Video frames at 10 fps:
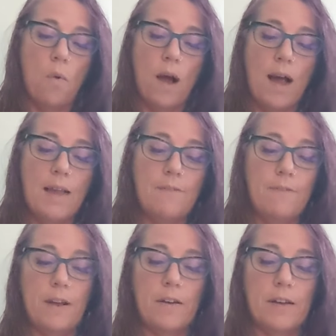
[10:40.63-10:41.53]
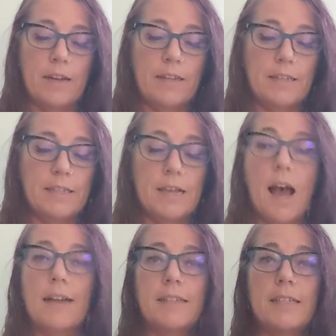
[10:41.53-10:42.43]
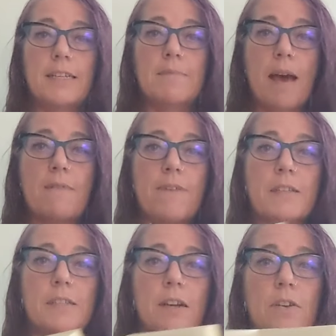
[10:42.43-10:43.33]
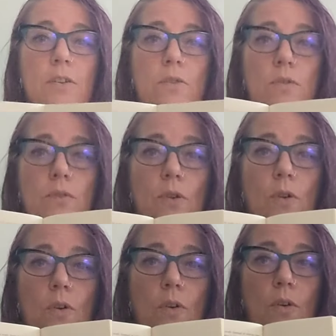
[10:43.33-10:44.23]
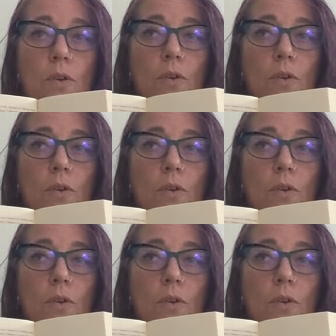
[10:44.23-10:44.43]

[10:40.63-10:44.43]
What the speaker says: Why Fairy Needs a Hunting Manifesto. Oh.